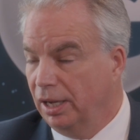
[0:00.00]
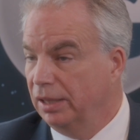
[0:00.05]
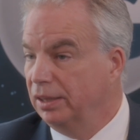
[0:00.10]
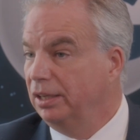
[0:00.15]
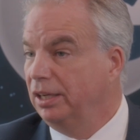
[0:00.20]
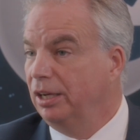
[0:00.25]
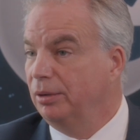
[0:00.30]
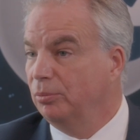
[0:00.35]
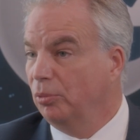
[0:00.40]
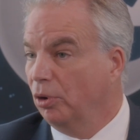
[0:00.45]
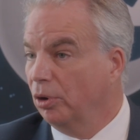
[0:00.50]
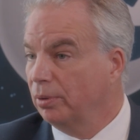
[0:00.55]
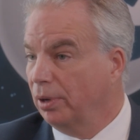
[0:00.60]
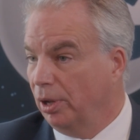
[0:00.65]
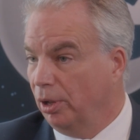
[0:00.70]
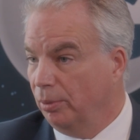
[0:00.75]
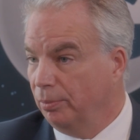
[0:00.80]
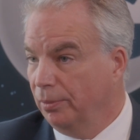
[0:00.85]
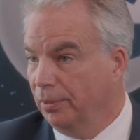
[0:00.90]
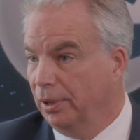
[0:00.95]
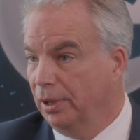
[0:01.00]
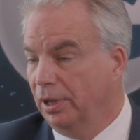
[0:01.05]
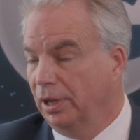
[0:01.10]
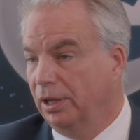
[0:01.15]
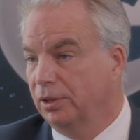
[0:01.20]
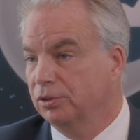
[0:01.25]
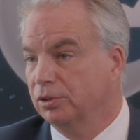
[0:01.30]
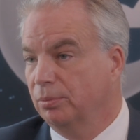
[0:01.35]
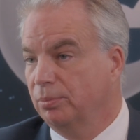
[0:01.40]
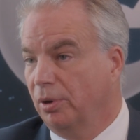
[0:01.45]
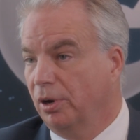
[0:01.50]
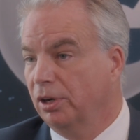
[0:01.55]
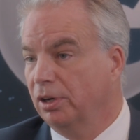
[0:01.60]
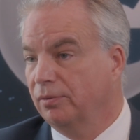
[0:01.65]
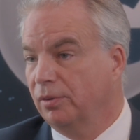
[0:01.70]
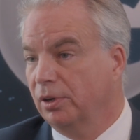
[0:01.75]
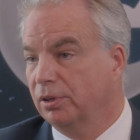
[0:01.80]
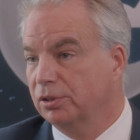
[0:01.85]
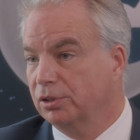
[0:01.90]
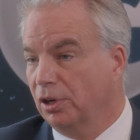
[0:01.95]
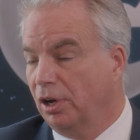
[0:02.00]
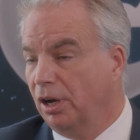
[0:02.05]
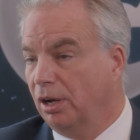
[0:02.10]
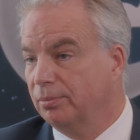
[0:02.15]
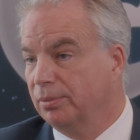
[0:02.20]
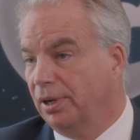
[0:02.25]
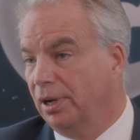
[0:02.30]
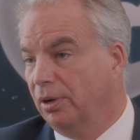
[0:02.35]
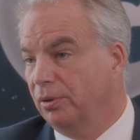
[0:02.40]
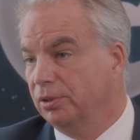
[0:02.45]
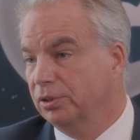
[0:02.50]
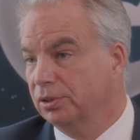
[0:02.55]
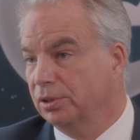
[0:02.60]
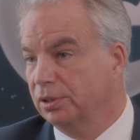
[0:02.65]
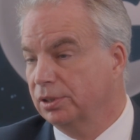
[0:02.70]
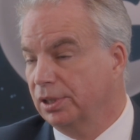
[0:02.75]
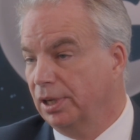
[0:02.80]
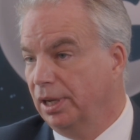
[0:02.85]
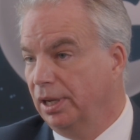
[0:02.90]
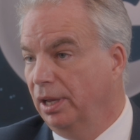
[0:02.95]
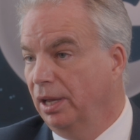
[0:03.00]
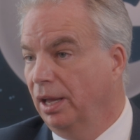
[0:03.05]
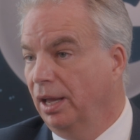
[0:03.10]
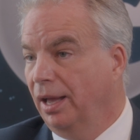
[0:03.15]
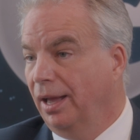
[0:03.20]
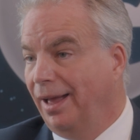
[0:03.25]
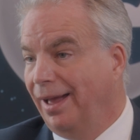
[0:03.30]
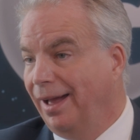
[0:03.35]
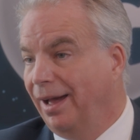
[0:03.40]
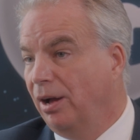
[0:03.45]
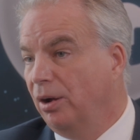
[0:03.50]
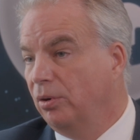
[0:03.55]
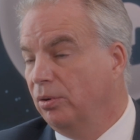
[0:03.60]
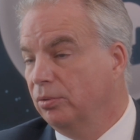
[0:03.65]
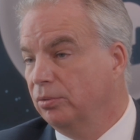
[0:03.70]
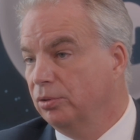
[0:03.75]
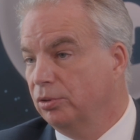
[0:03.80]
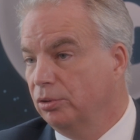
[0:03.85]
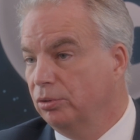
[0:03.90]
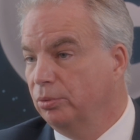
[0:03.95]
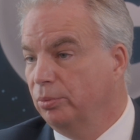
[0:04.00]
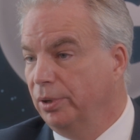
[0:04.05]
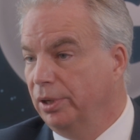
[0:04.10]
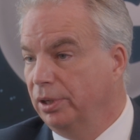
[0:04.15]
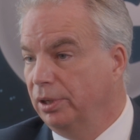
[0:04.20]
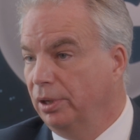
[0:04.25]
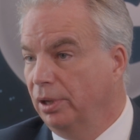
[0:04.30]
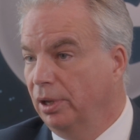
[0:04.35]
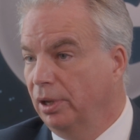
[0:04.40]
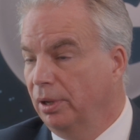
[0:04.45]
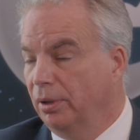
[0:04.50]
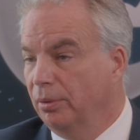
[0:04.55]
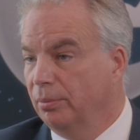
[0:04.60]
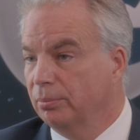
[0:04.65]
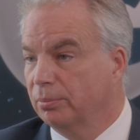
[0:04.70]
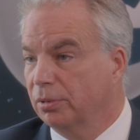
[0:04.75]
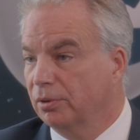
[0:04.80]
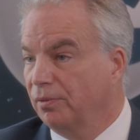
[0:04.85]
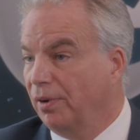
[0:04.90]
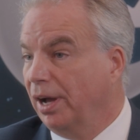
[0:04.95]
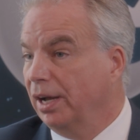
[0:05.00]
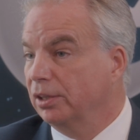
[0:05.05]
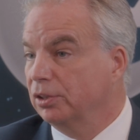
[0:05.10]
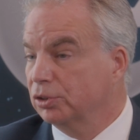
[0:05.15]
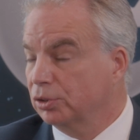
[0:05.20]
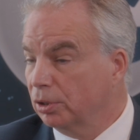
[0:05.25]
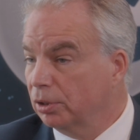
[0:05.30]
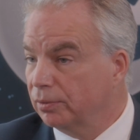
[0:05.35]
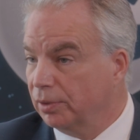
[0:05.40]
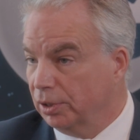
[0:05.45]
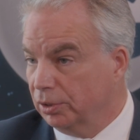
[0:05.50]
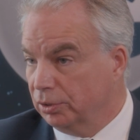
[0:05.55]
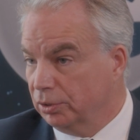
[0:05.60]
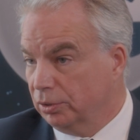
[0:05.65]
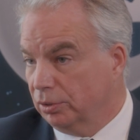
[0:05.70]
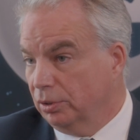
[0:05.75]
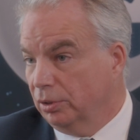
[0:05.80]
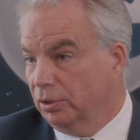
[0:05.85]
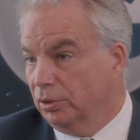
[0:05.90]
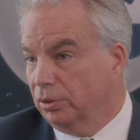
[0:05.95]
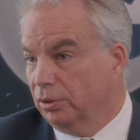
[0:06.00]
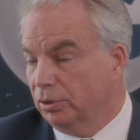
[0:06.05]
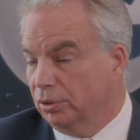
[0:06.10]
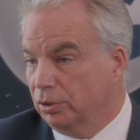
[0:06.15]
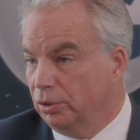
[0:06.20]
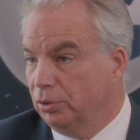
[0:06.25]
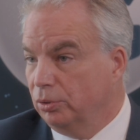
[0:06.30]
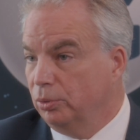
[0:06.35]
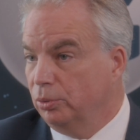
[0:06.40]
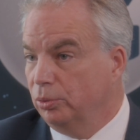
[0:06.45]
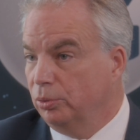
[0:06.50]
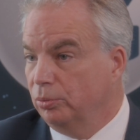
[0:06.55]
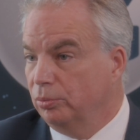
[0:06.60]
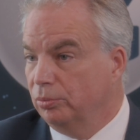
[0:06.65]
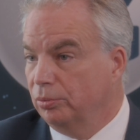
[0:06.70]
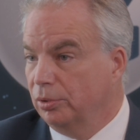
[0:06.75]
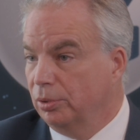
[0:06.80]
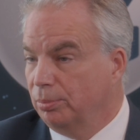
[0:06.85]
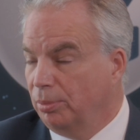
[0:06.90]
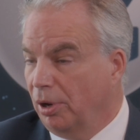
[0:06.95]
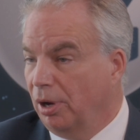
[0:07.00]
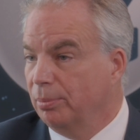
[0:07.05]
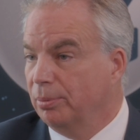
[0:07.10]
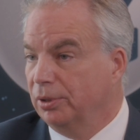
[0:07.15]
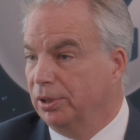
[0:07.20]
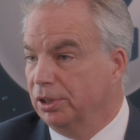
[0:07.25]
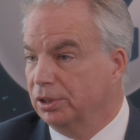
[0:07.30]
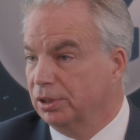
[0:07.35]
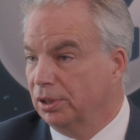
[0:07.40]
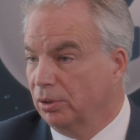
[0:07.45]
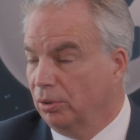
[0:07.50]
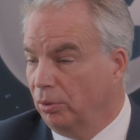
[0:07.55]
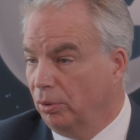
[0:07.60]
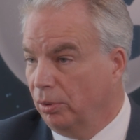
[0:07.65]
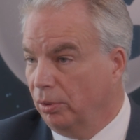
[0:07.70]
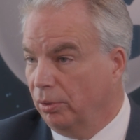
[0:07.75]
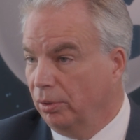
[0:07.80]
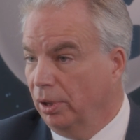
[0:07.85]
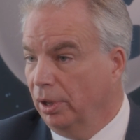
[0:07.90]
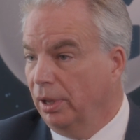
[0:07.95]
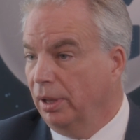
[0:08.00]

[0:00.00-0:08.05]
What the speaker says: and they need more help. And so part of our job now is to say, how do we provide service to the population at whole?